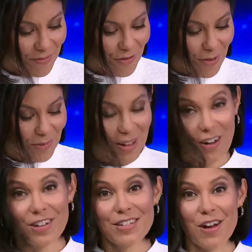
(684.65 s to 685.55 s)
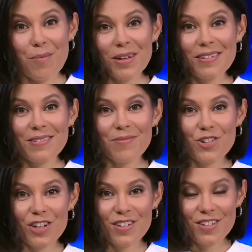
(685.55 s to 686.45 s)
from Clarence Thomas,
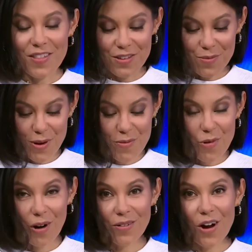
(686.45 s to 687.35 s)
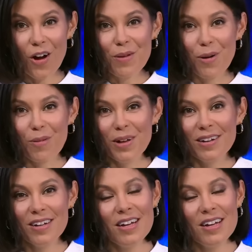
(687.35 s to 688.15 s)
Justice on the Supreme Court. Ari Berman.